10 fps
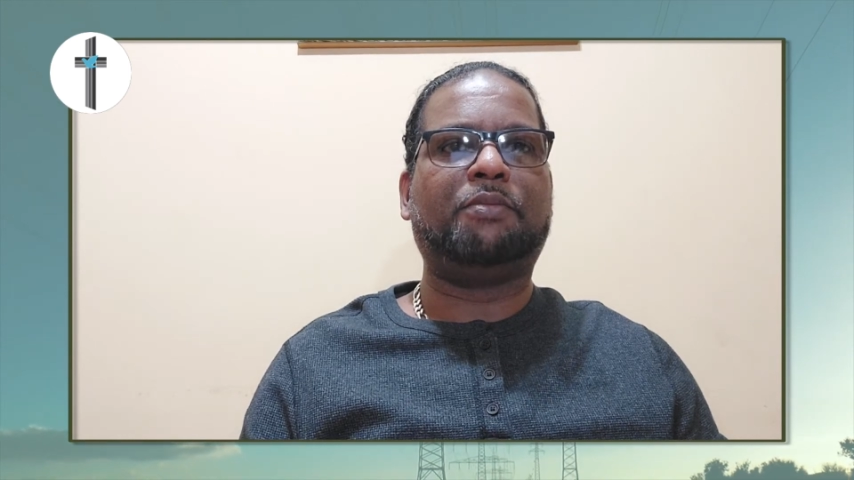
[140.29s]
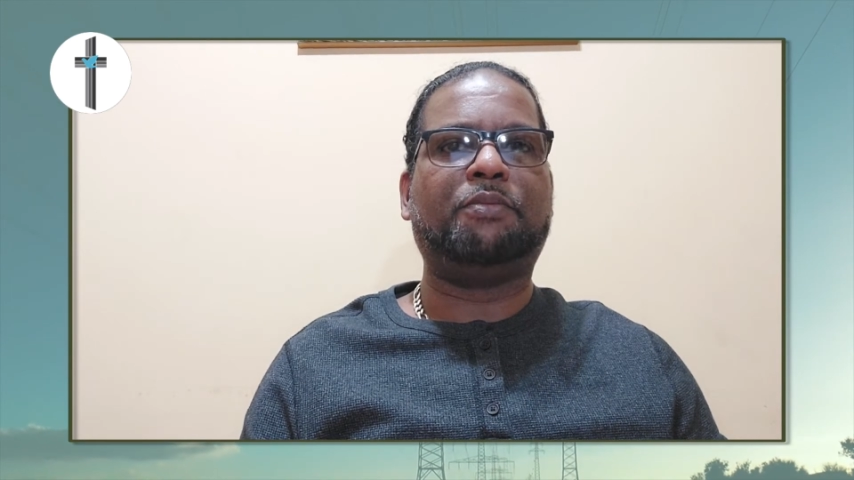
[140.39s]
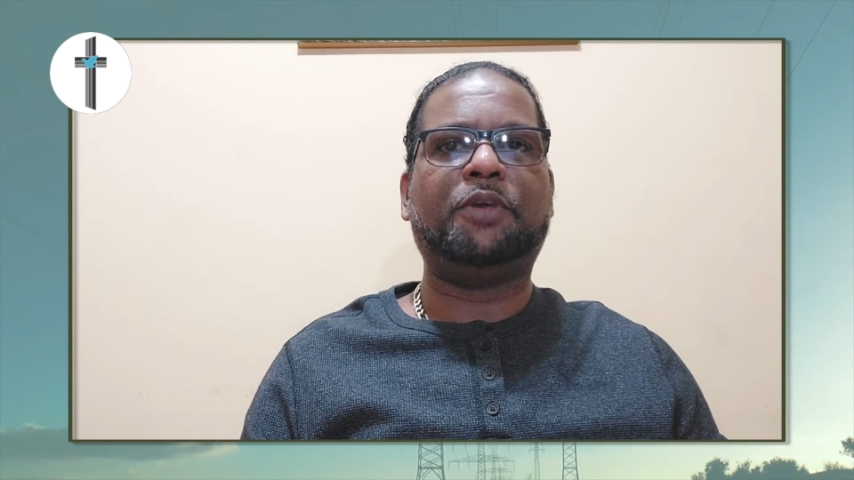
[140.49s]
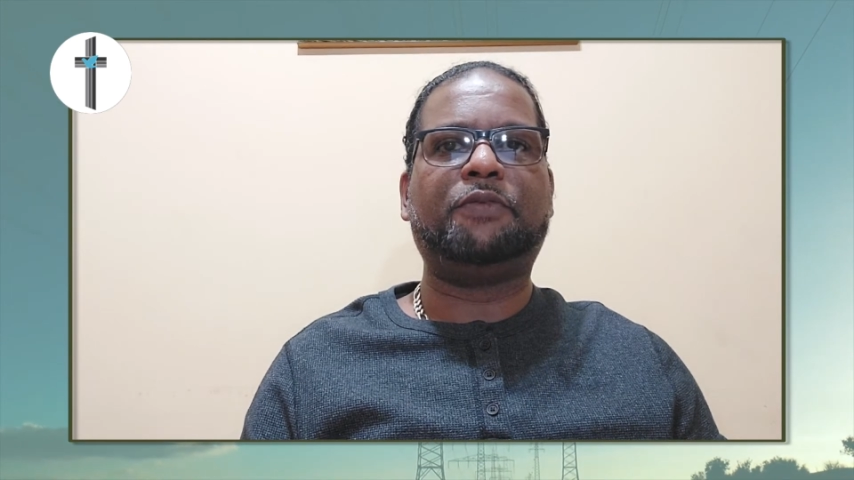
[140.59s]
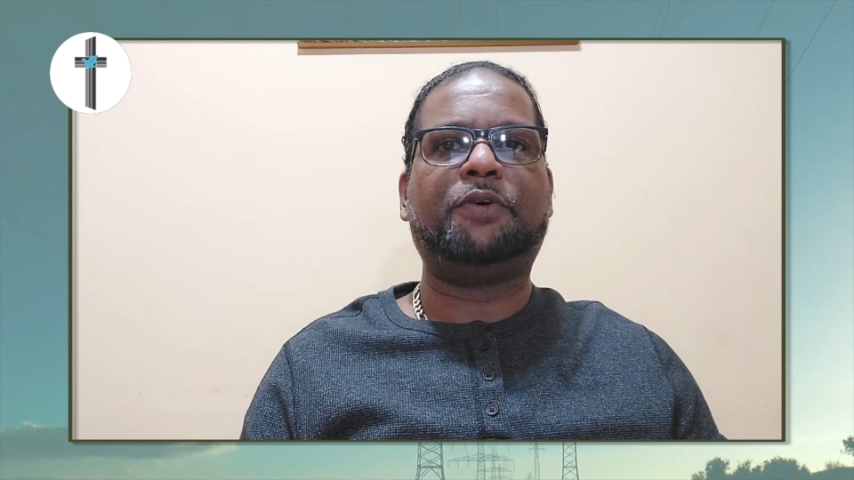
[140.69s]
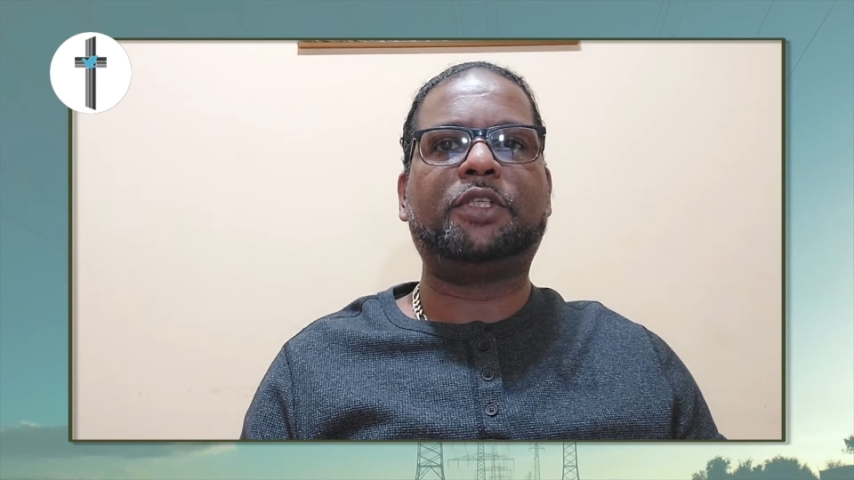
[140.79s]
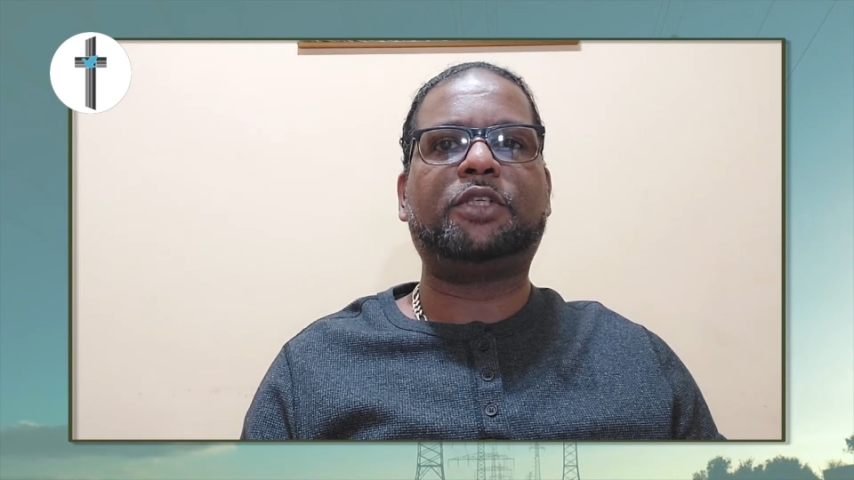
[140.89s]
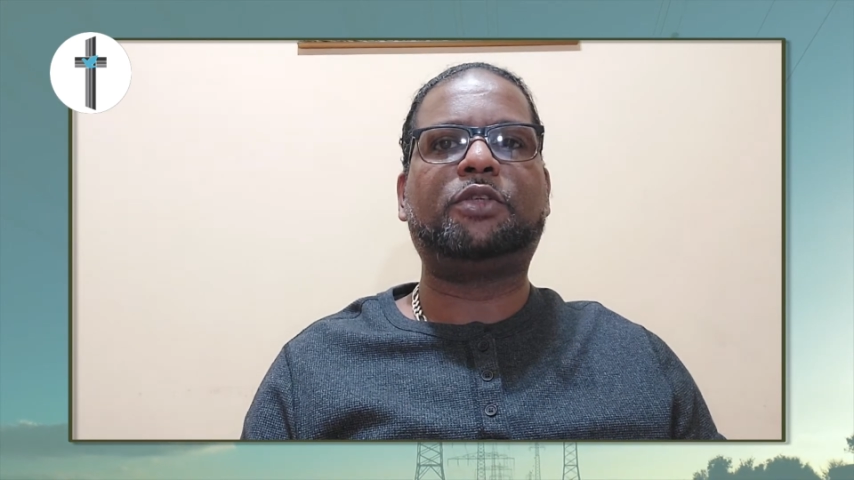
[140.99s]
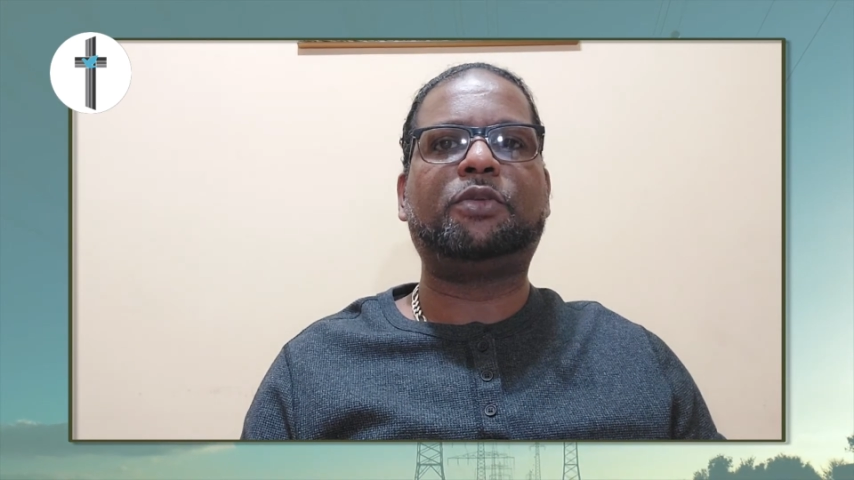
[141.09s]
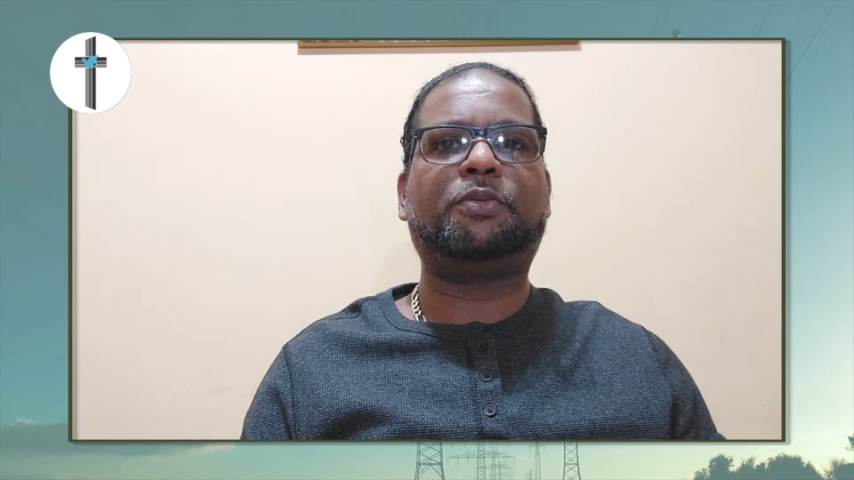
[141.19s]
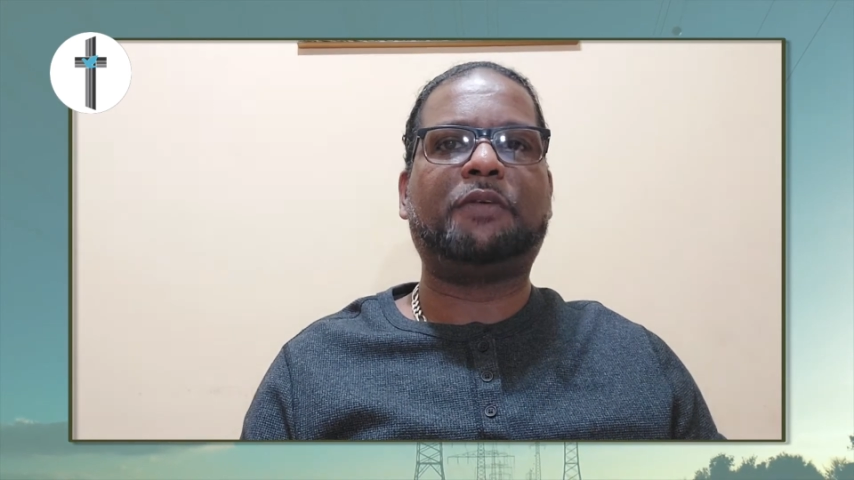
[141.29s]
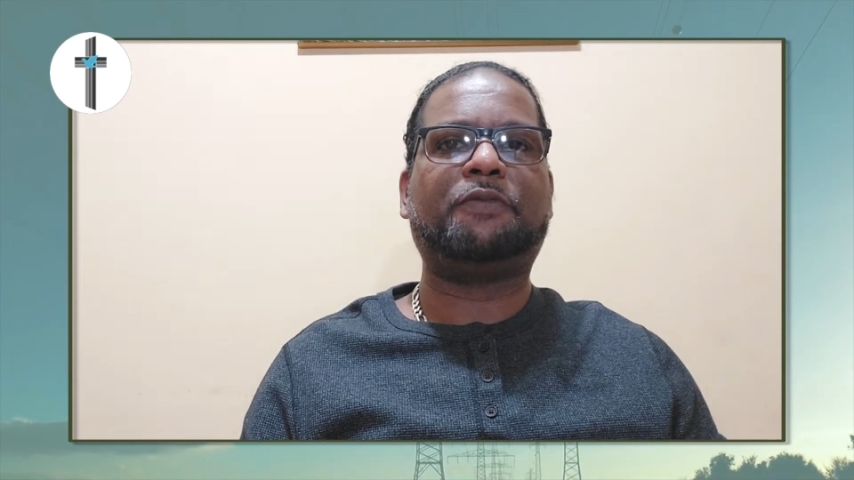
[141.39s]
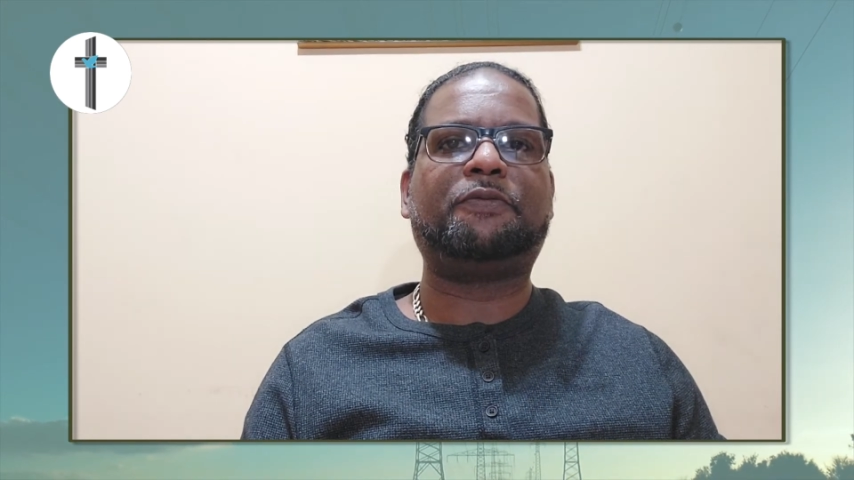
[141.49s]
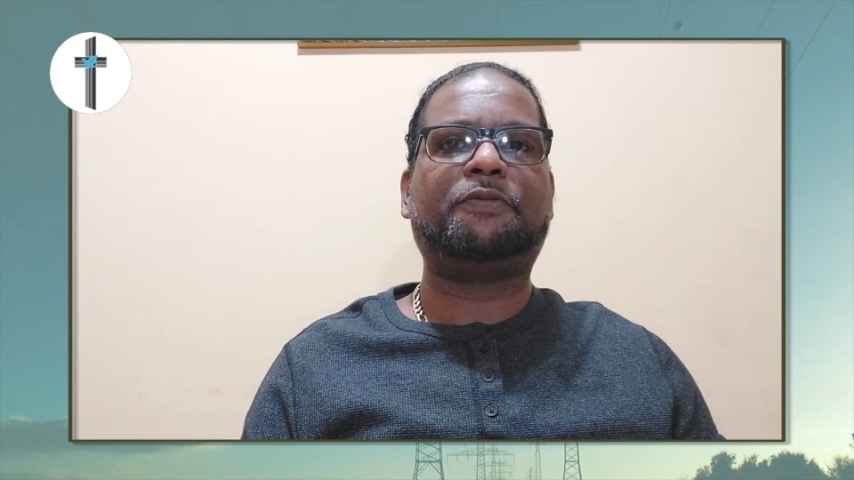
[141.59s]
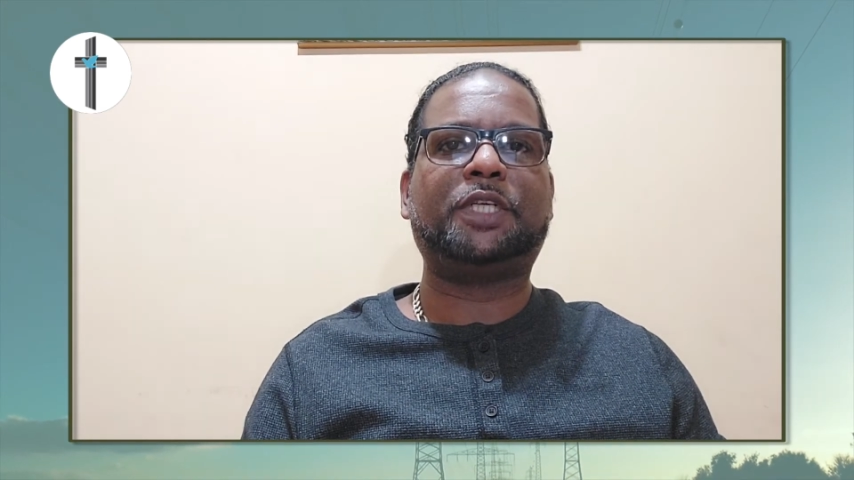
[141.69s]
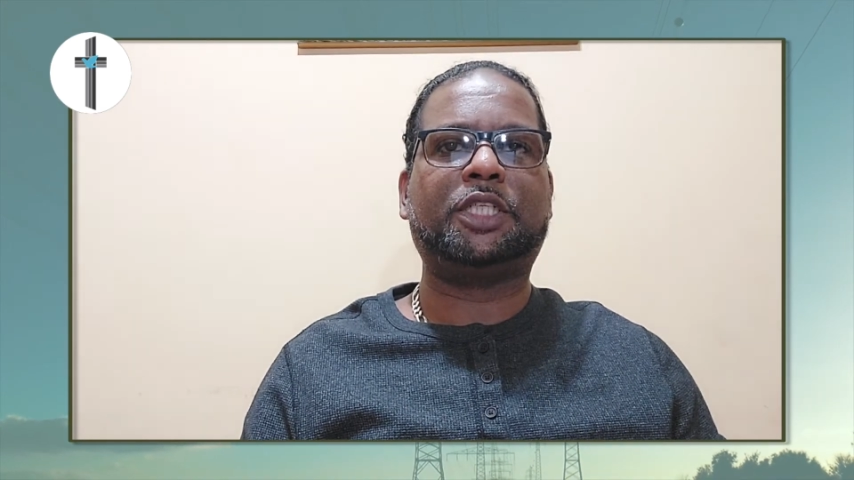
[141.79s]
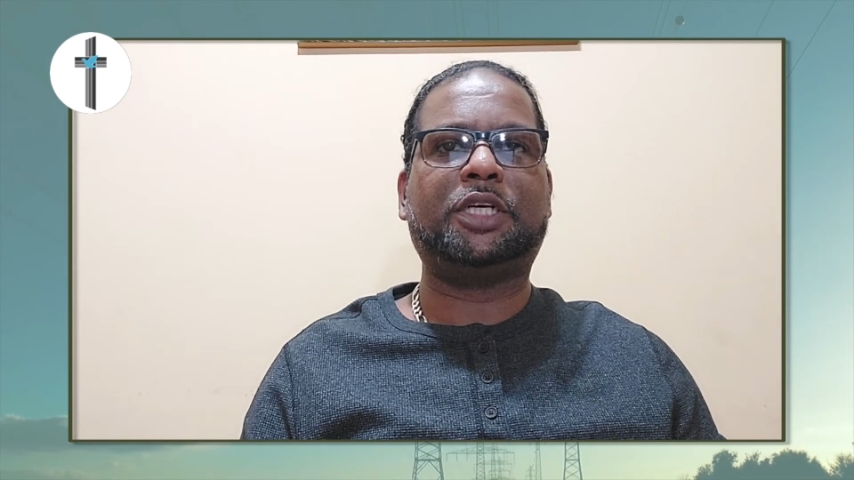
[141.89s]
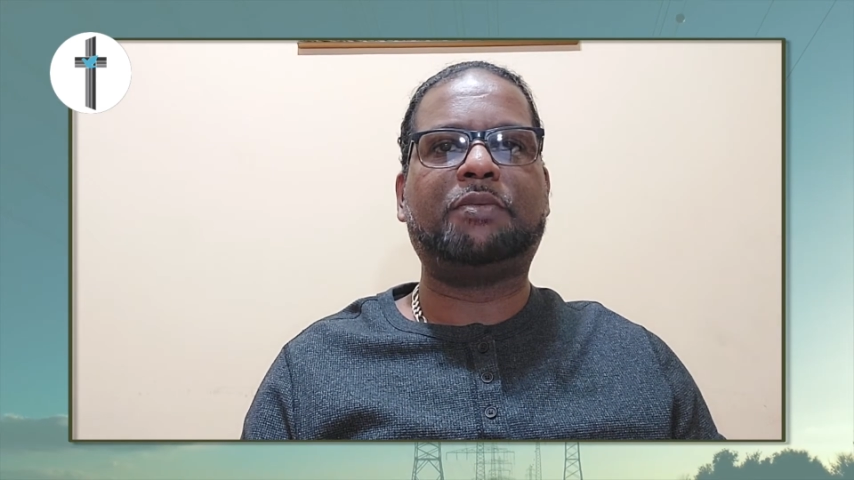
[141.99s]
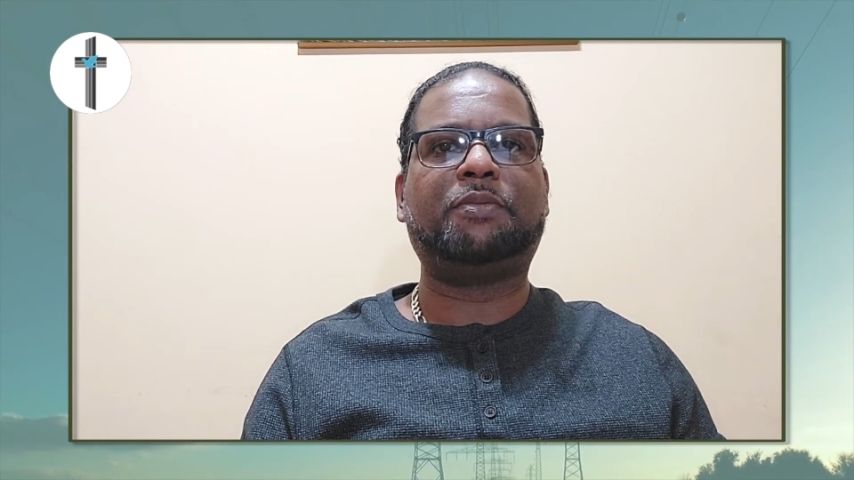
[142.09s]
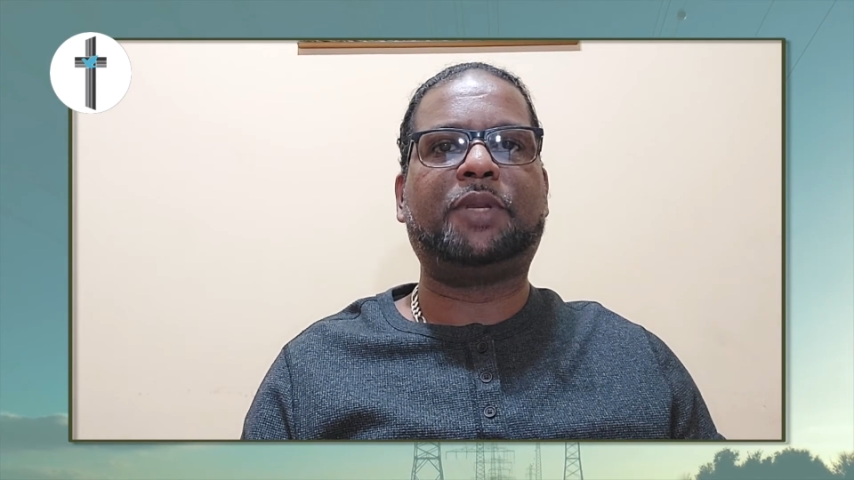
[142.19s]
before superficial